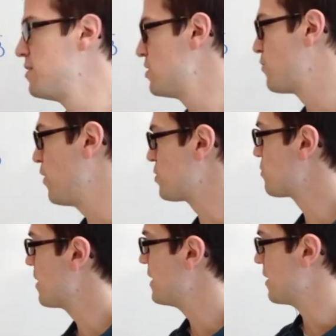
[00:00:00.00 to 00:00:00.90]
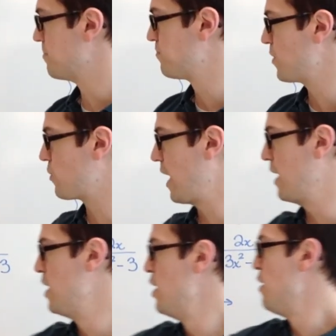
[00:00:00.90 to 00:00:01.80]
this function right here.
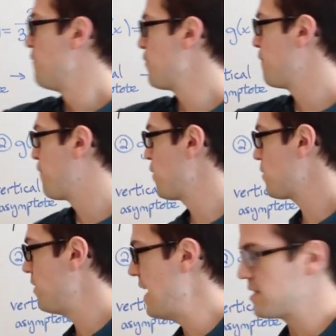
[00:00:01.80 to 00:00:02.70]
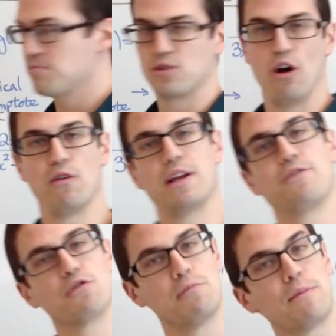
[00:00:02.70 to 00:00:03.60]
Okay, for the vertical asymptote, if
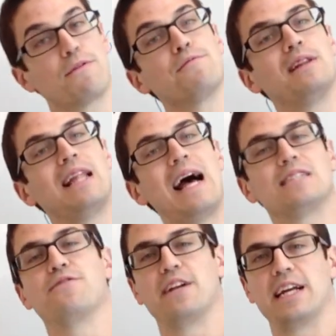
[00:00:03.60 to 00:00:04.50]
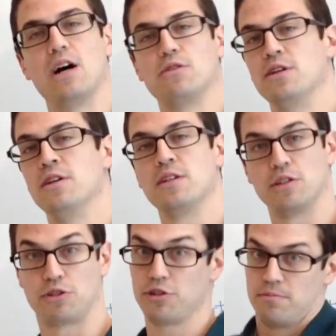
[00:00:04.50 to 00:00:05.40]
you remember from the last video,
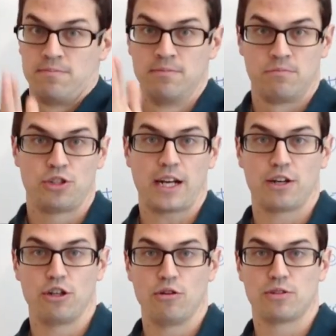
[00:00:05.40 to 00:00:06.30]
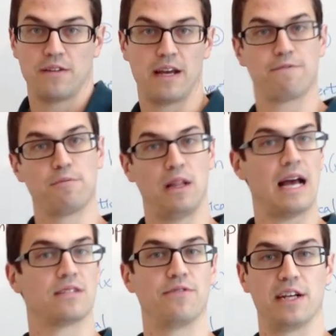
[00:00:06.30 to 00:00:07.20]
you should check your notes on that from the
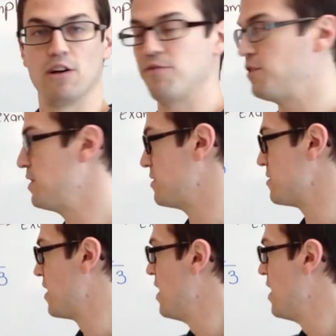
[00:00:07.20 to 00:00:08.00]
last video if you didn't.